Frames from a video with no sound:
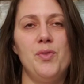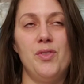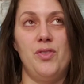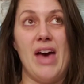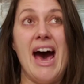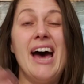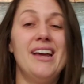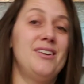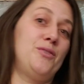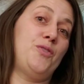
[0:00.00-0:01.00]

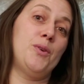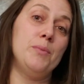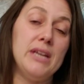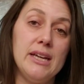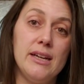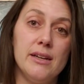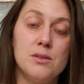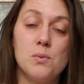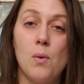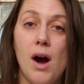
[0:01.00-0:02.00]
that for me
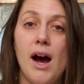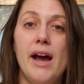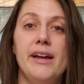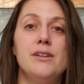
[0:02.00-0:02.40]
is why